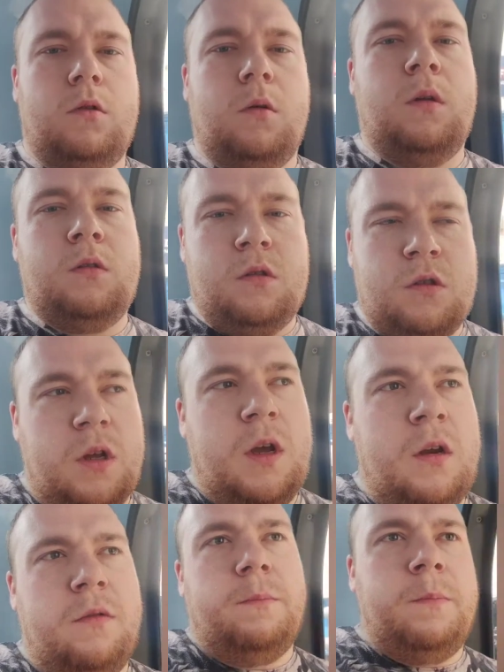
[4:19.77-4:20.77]
So as I
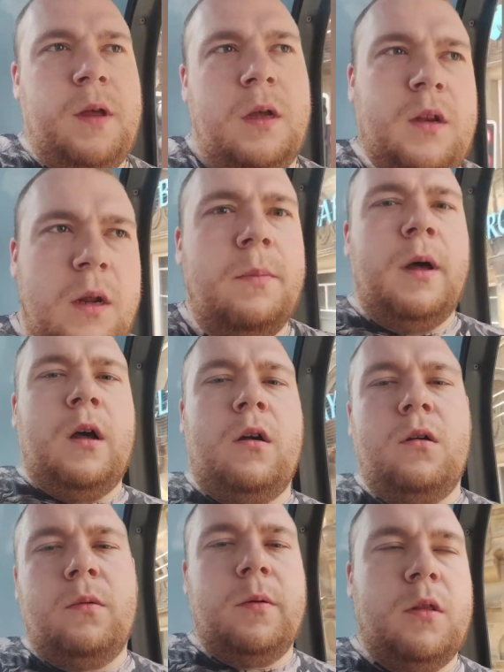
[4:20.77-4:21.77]
said, picking it back
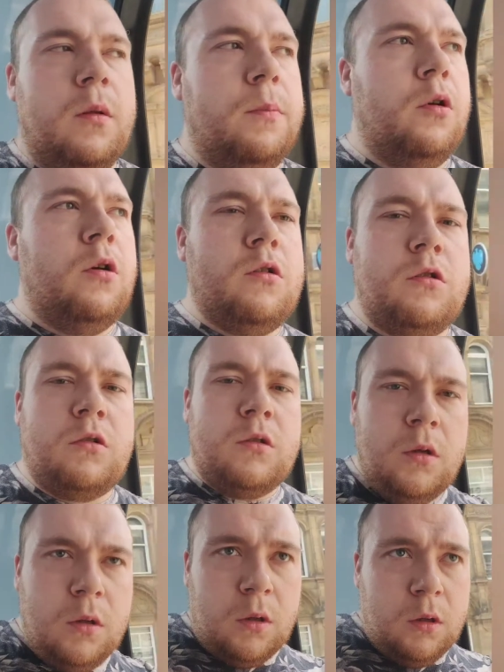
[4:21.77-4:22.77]
up on the bus.
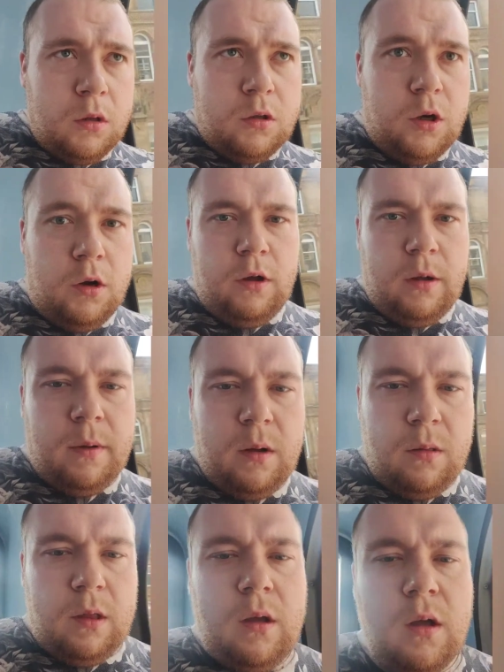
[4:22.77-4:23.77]
Sorry
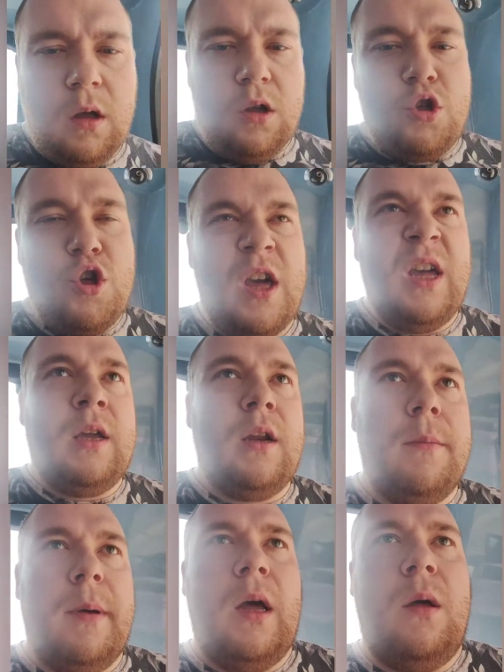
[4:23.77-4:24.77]
about the
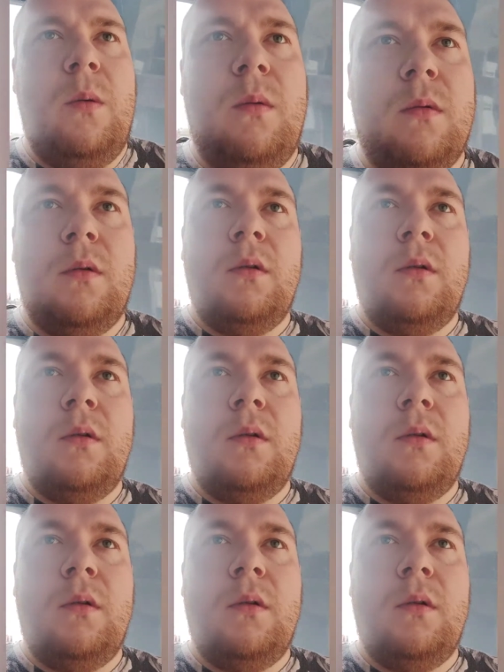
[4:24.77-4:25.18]
shaking about.